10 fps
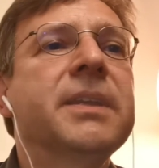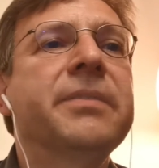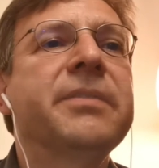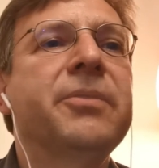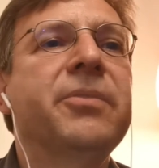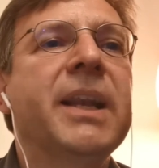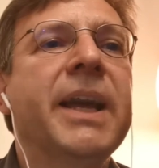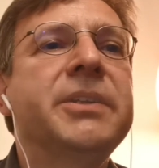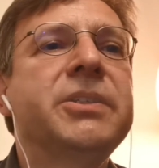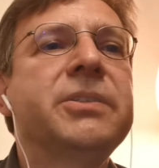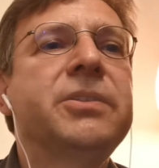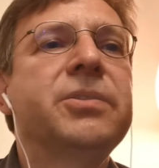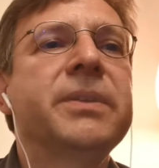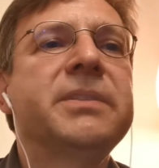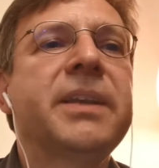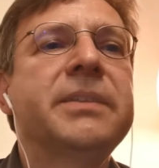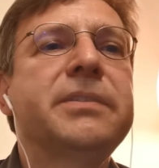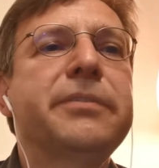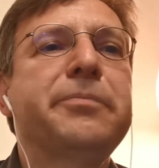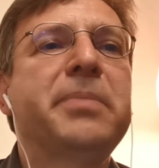in their relation to
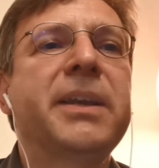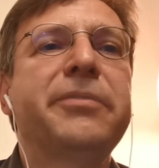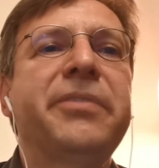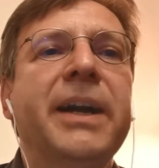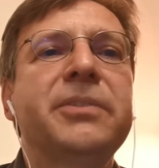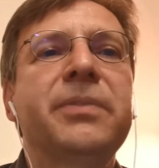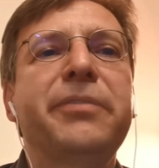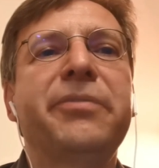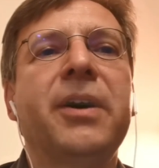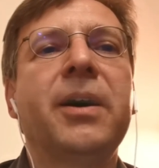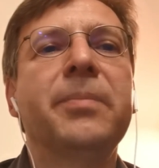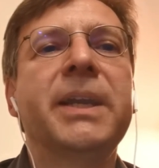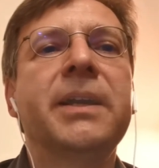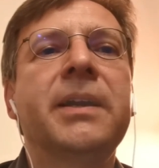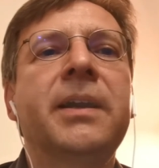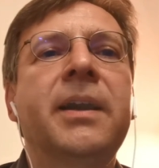intensive pig factory farming